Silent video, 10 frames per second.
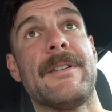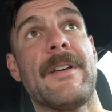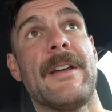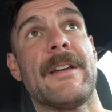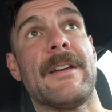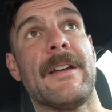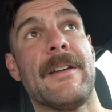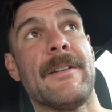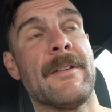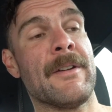taking
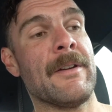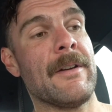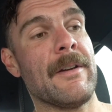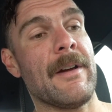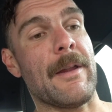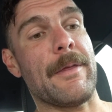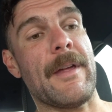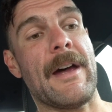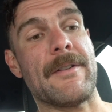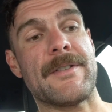in
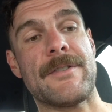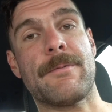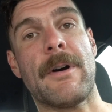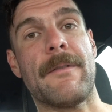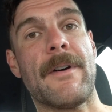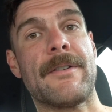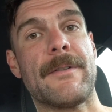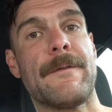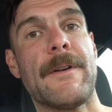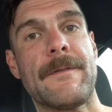1,000,
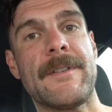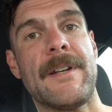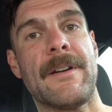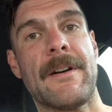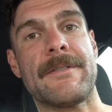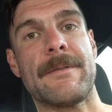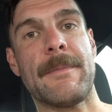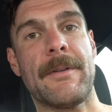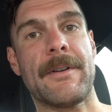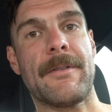1,200, 1,500
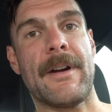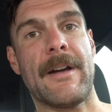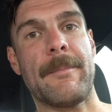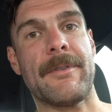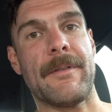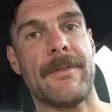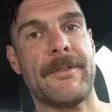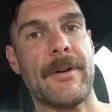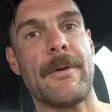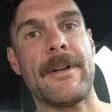milligrams of
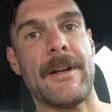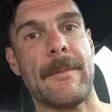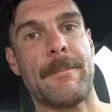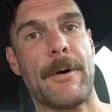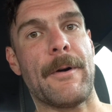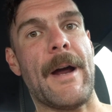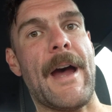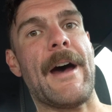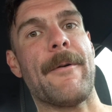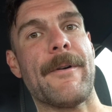sodium per
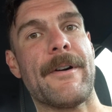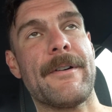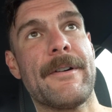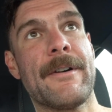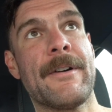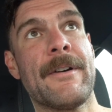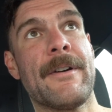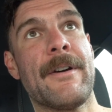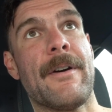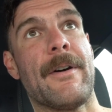hour
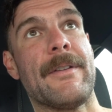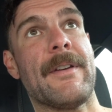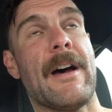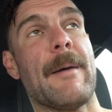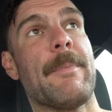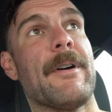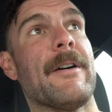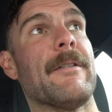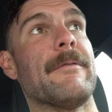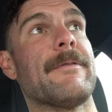on top
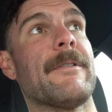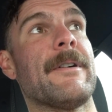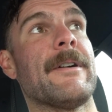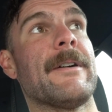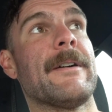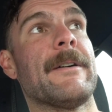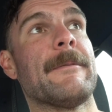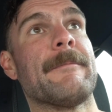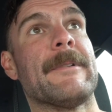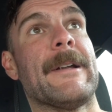of
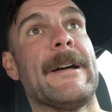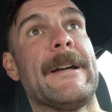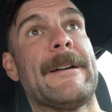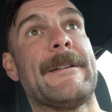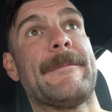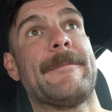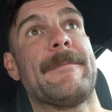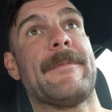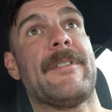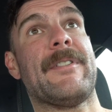like
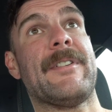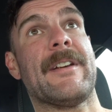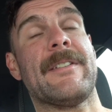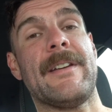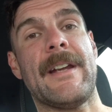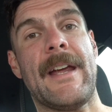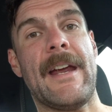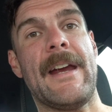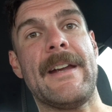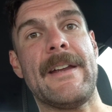60 to
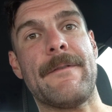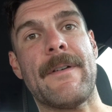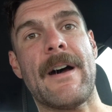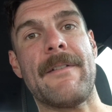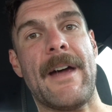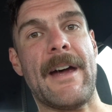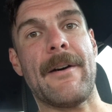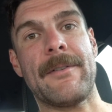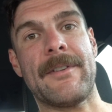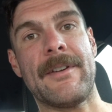85
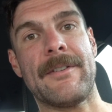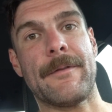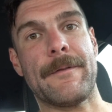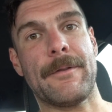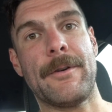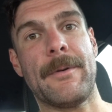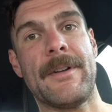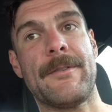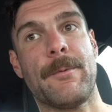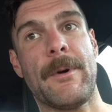ounces of
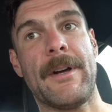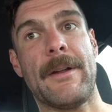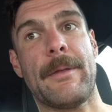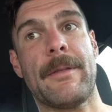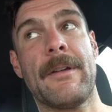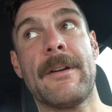fluids with